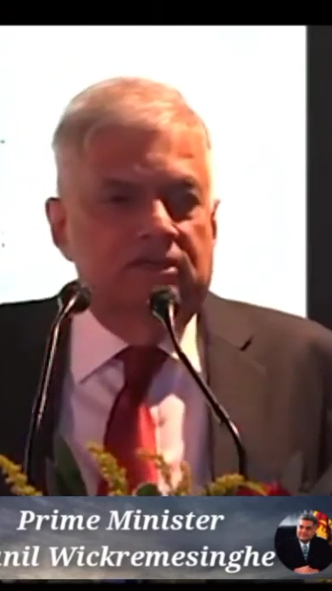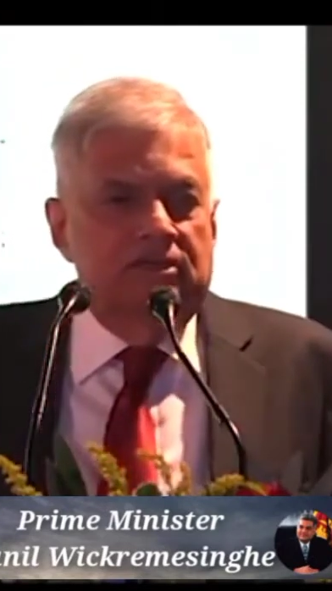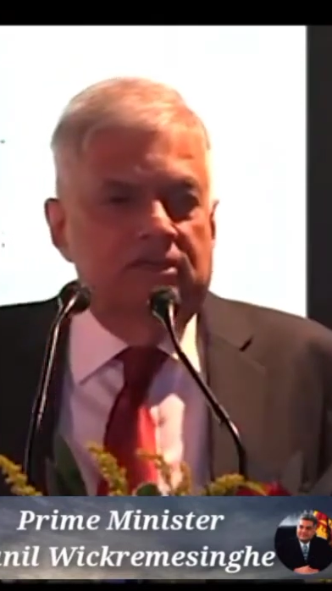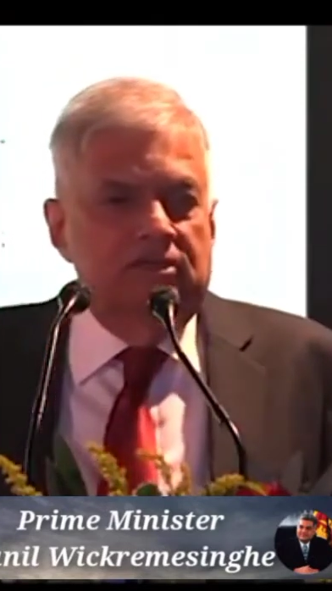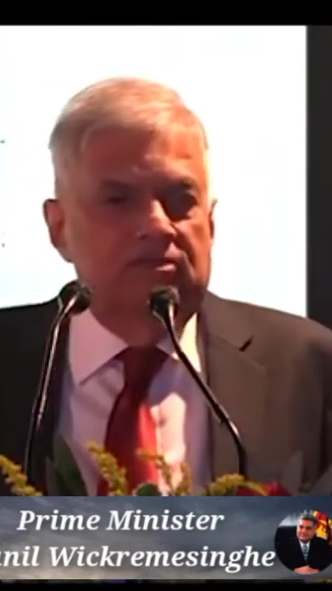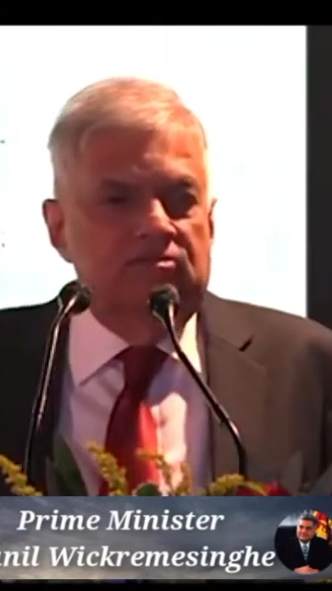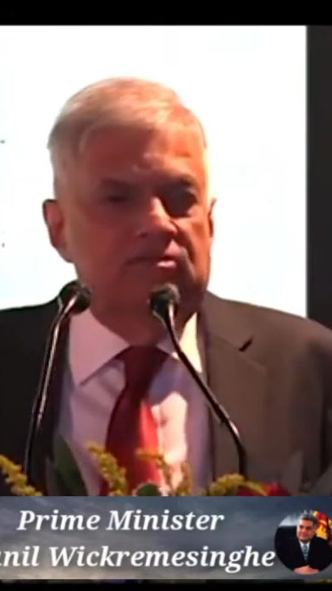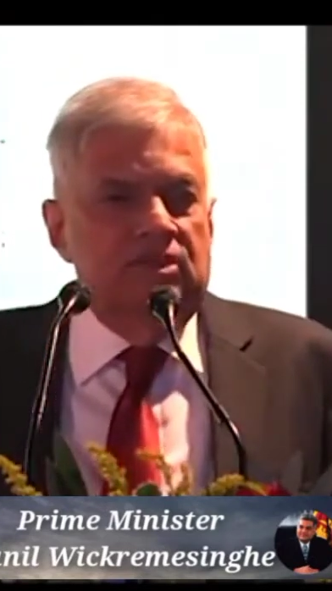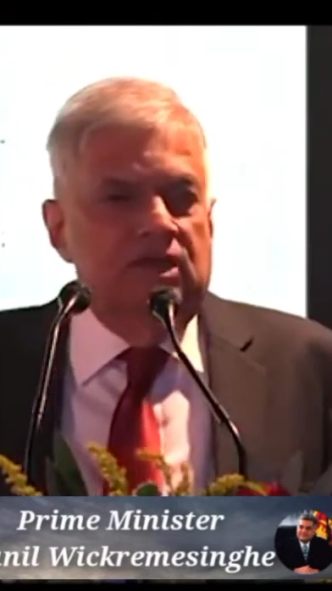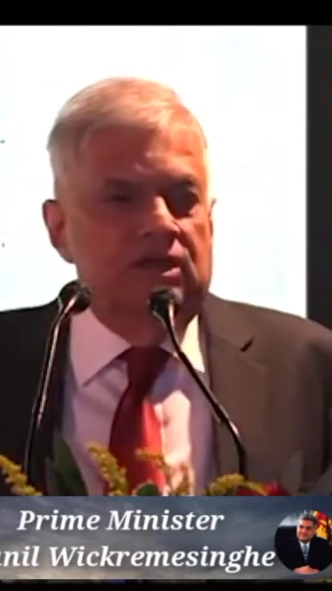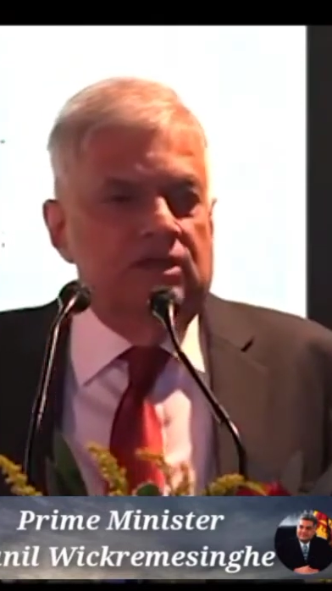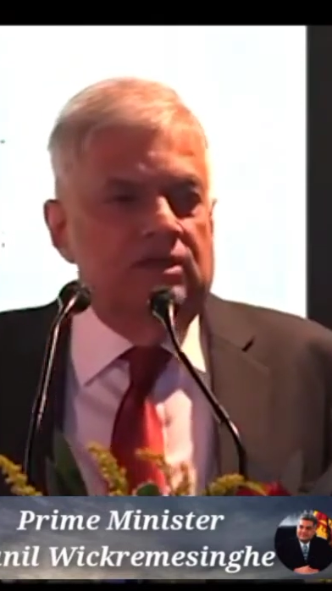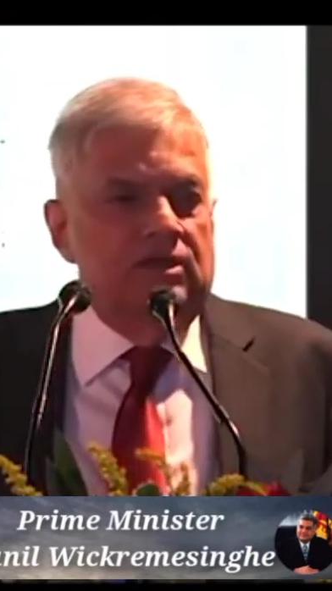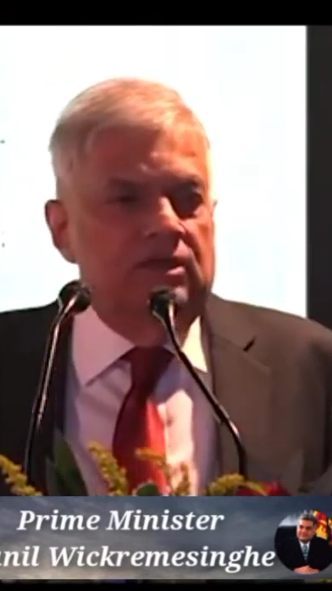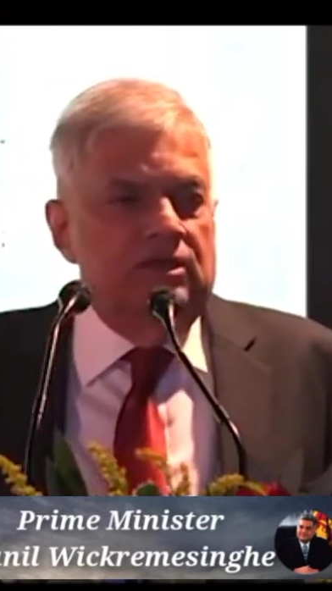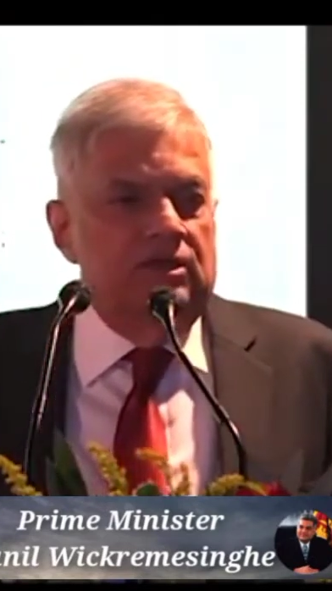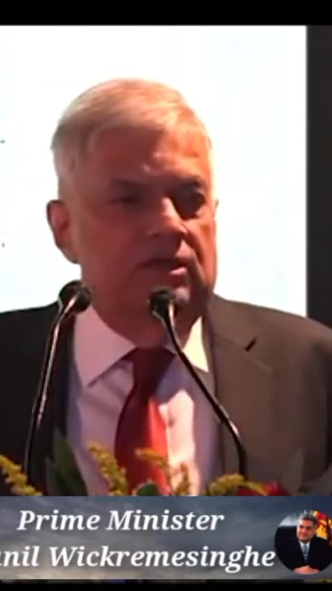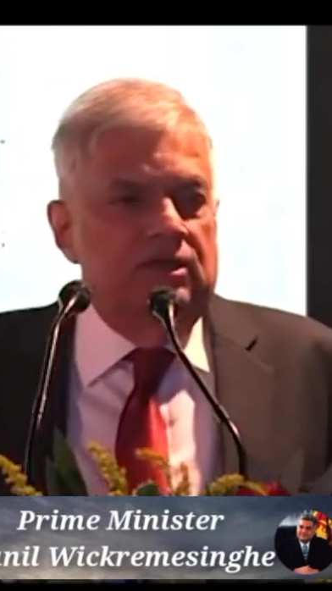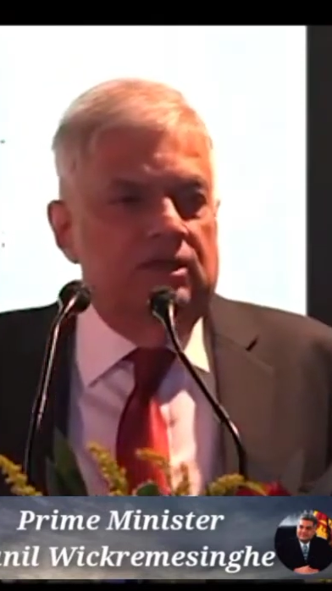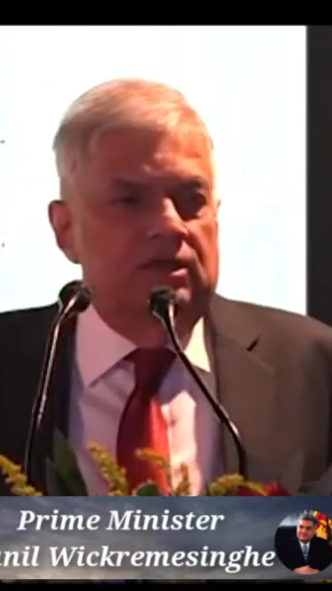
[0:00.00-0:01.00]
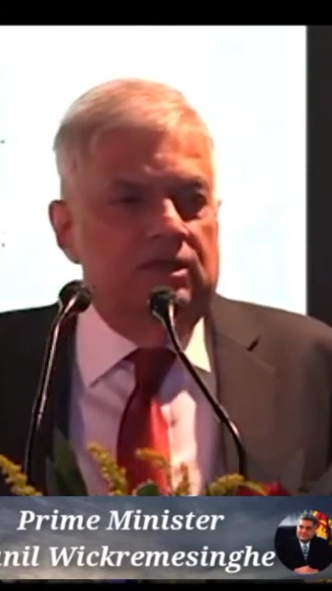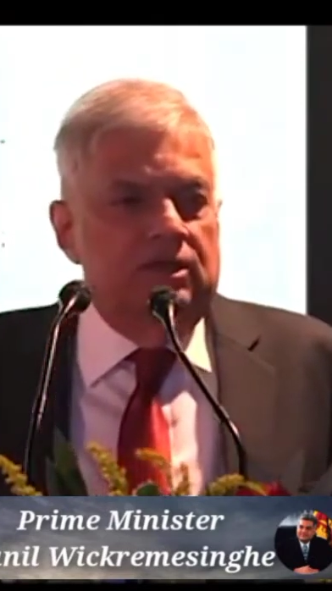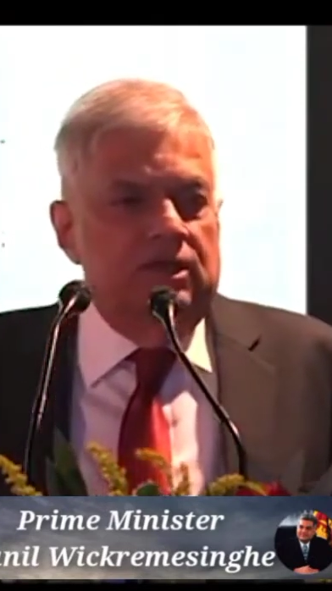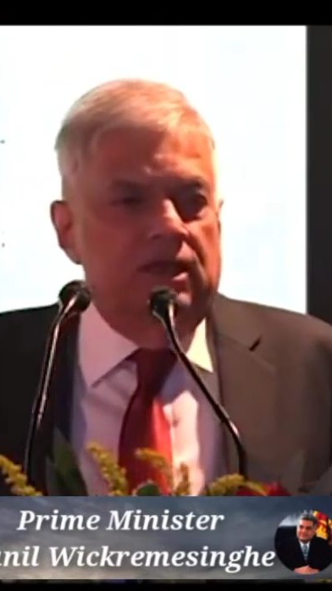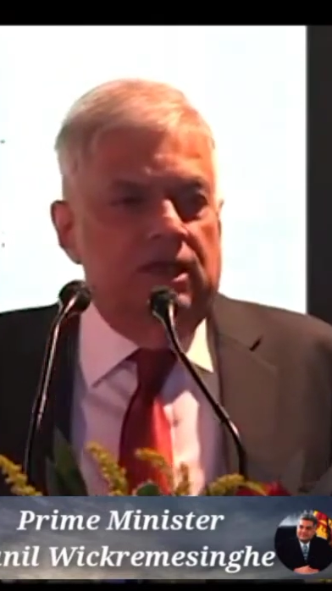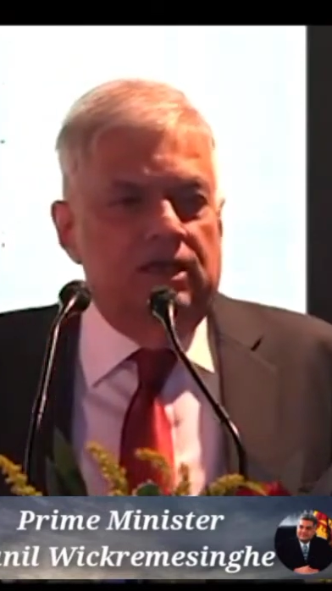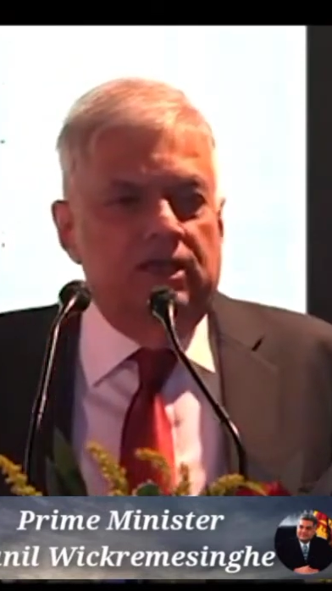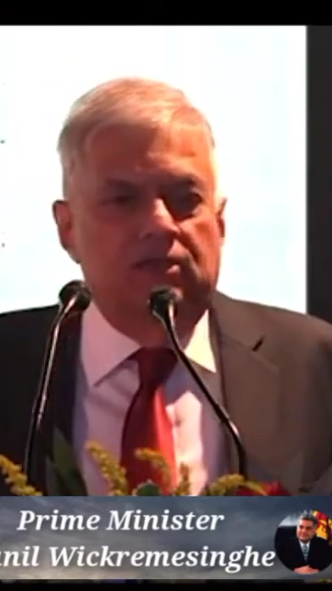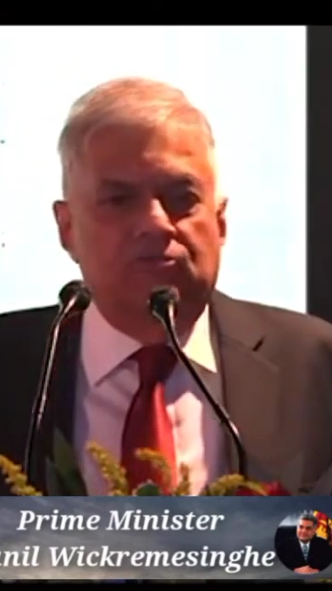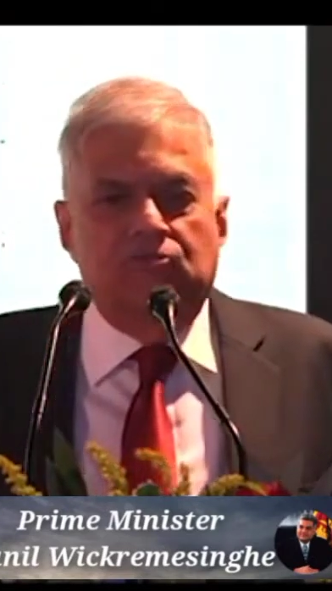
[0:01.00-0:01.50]
is that
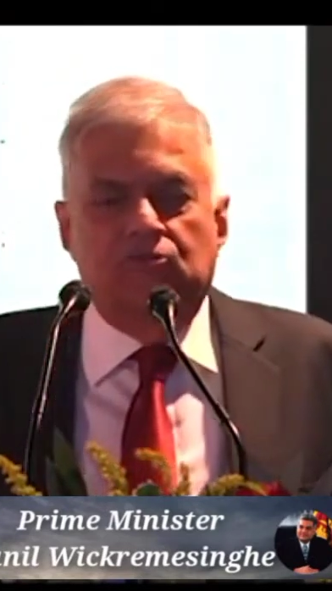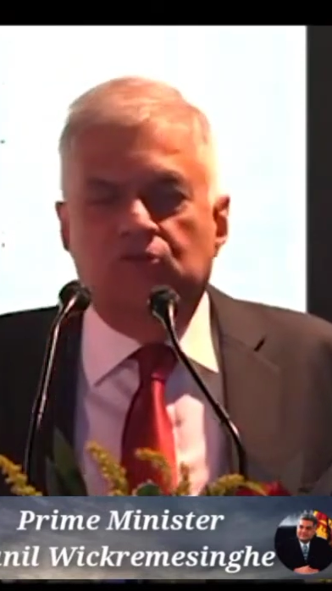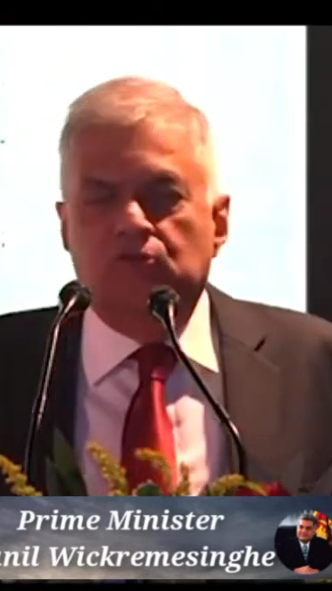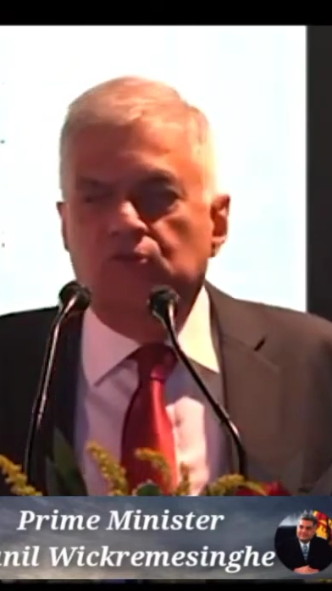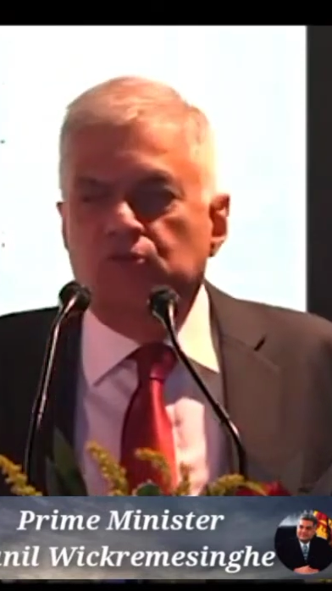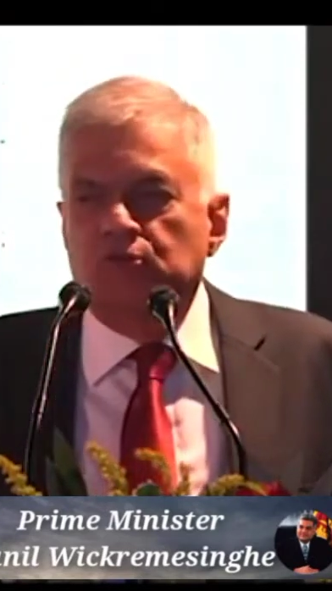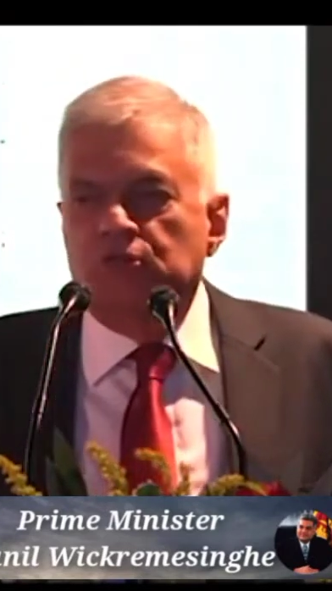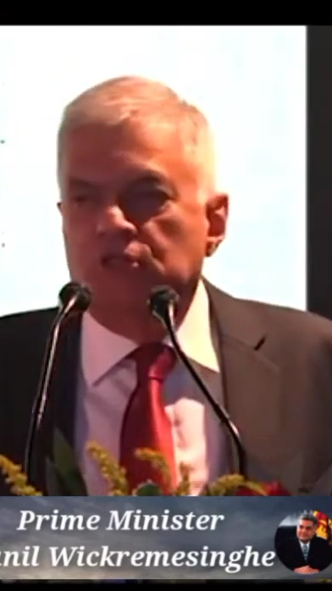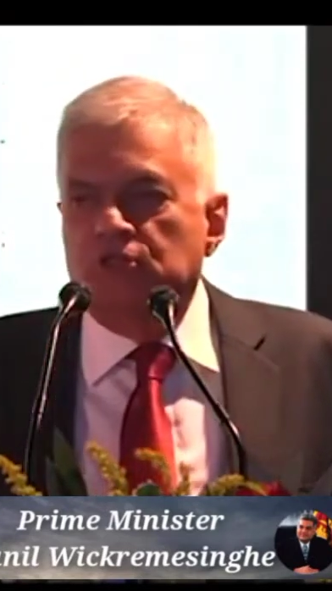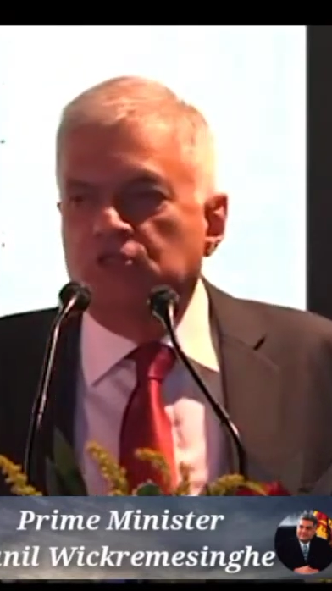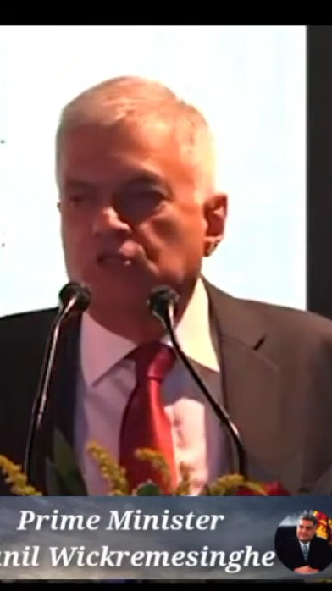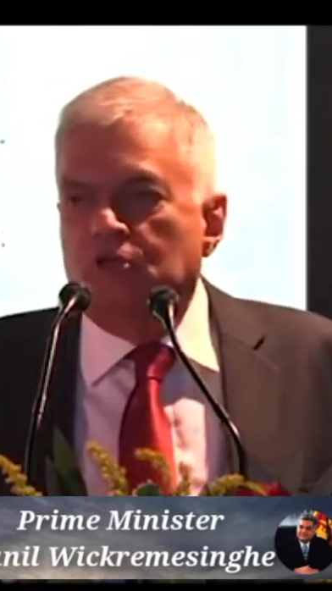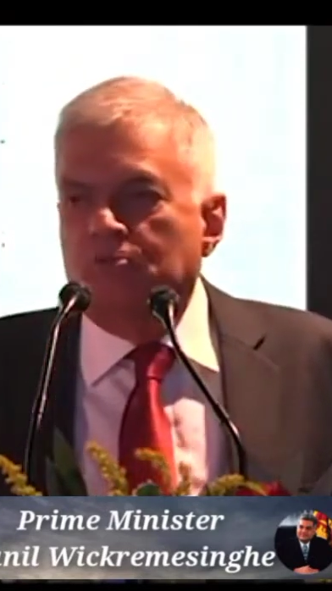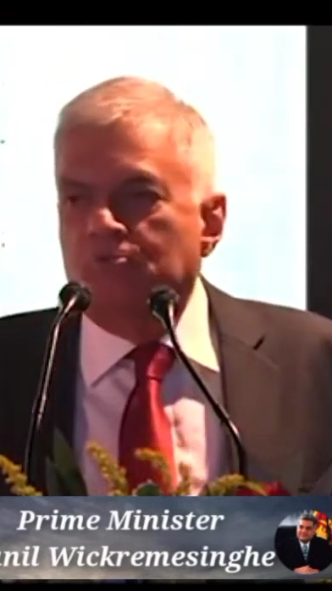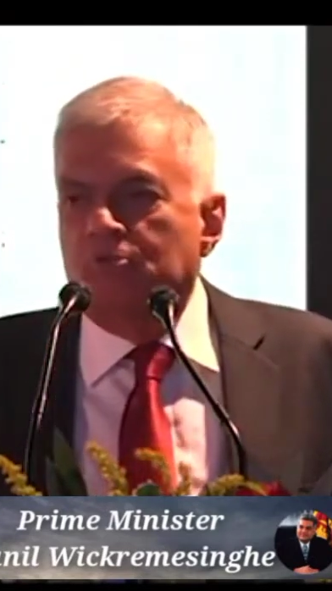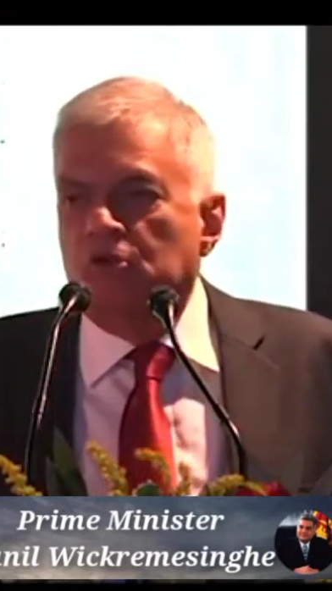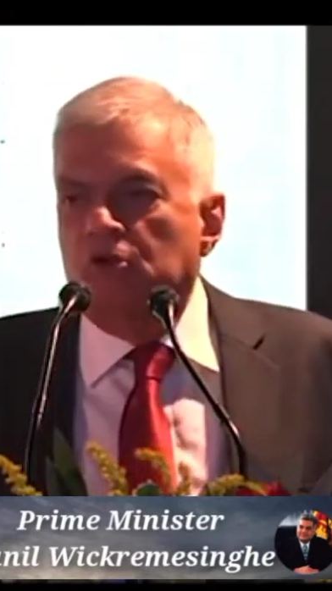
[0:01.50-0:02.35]
I have to do the job